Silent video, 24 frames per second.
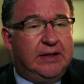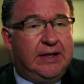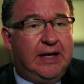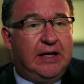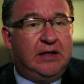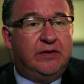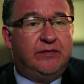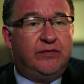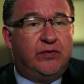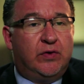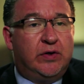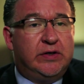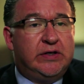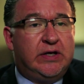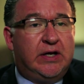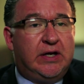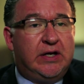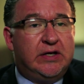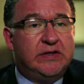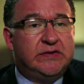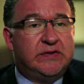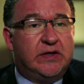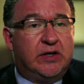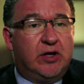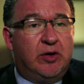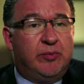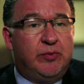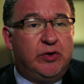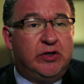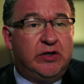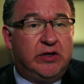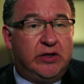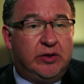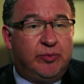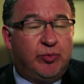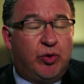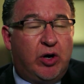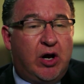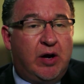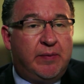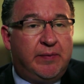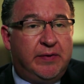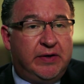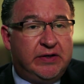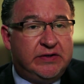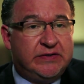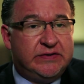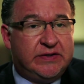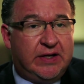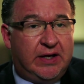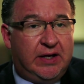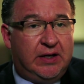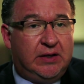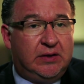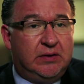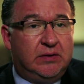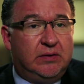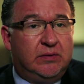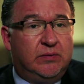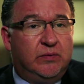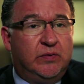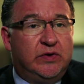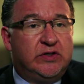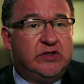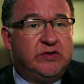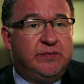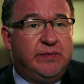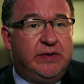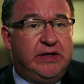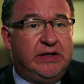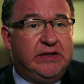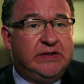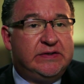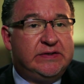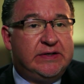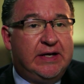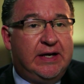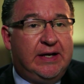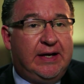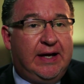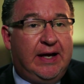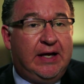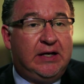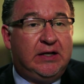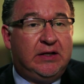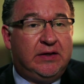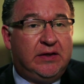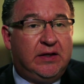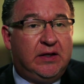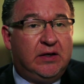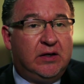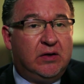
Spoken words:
California is a community property state, which means that anything